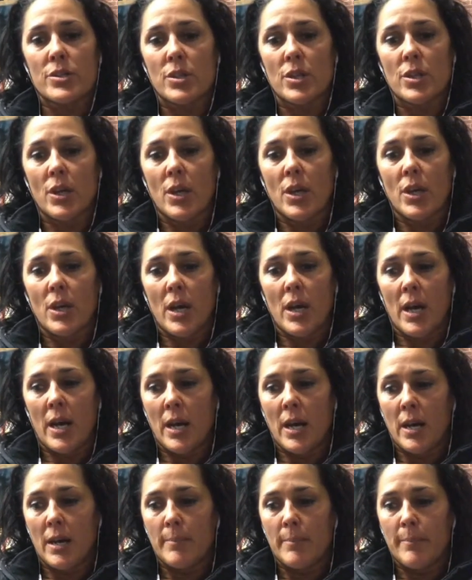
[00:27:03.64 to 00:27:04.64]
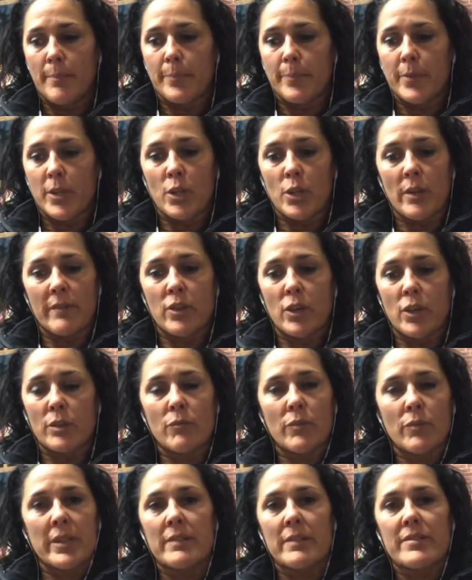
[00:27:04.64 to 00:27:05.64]
You know, I've gotten
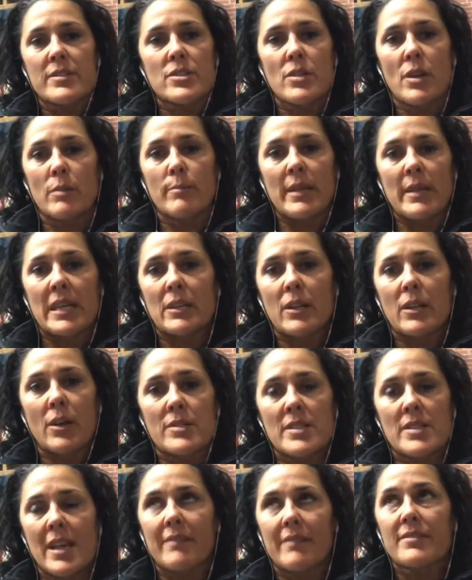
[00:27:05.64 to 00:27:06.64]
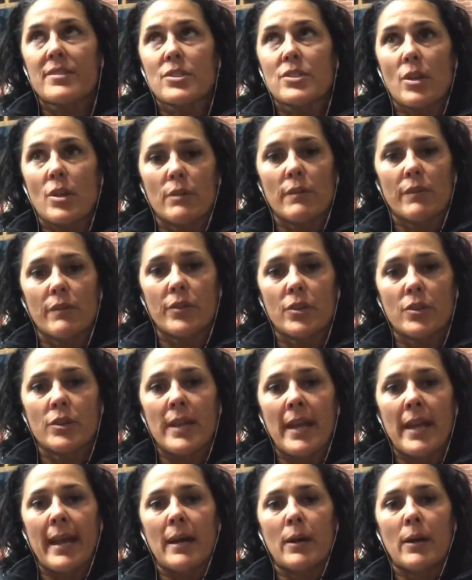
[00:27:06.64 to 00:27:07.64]
rid of so many clothes. I have so few
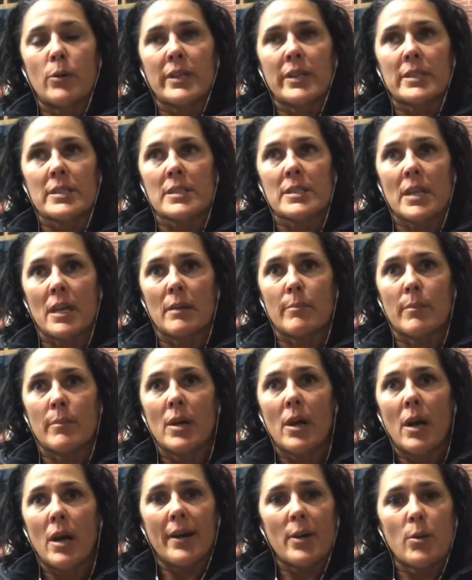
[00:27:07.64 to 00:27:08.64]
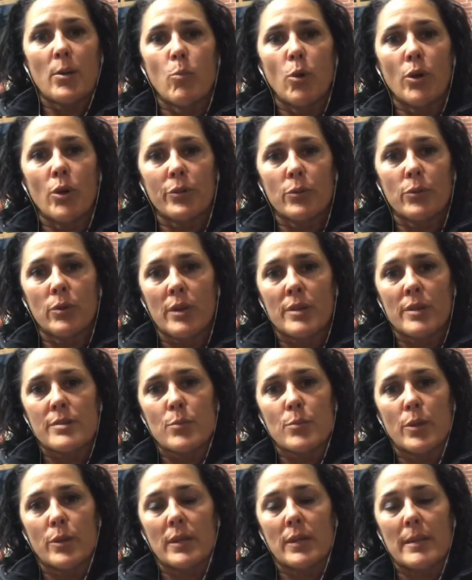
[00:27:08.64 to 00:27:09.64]
now, and I don't want all those
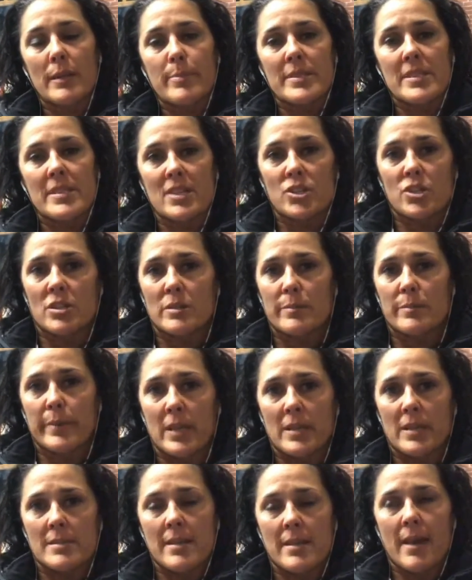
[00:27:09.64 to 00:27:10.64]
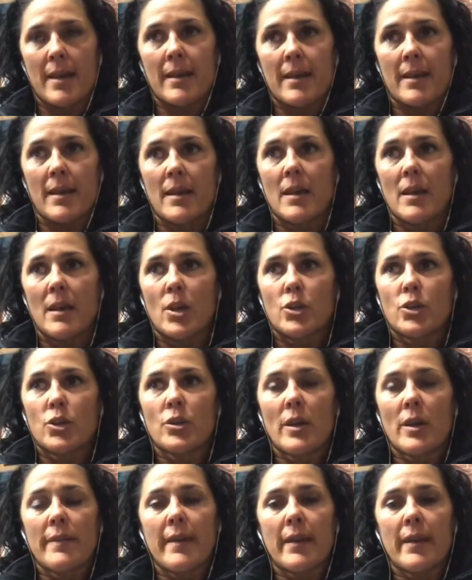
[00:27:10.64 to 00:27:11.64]
worldly possessions because they, you
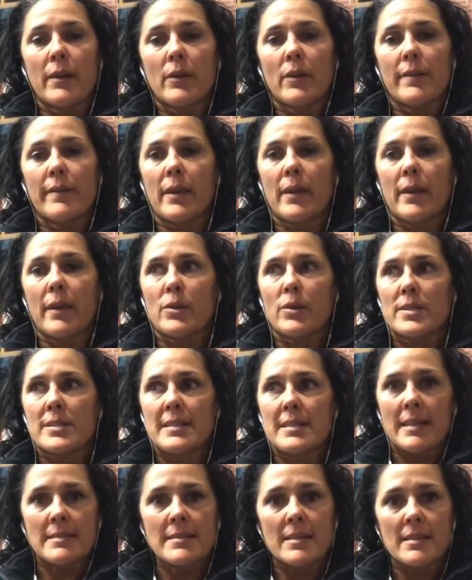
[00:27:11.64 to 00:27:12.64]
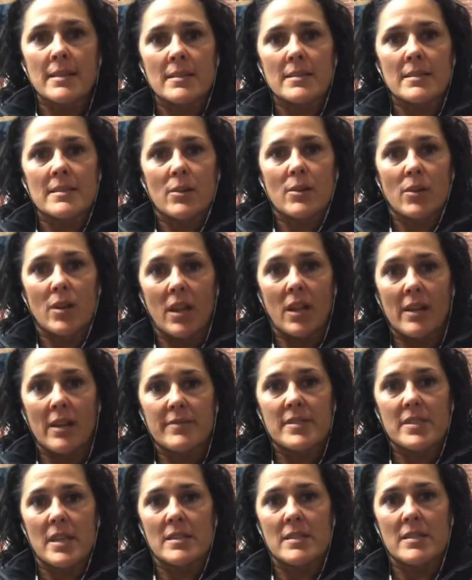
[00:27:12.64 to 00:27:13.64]
know, they're a sentence. They're a life
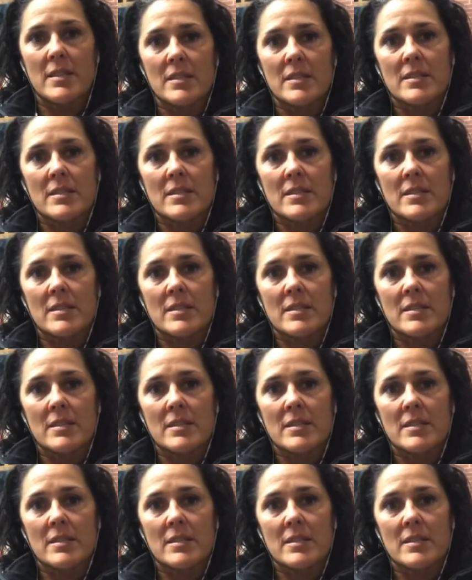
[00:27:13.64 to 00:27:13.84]
sentence.